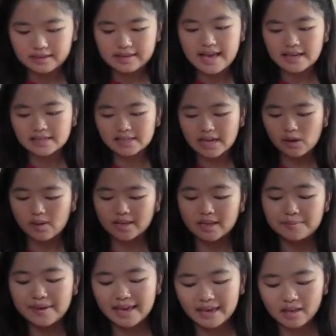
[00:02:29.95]
Next, I want to
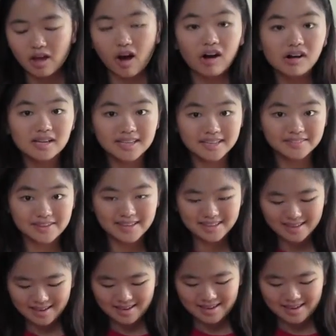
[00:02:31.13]
make it all even.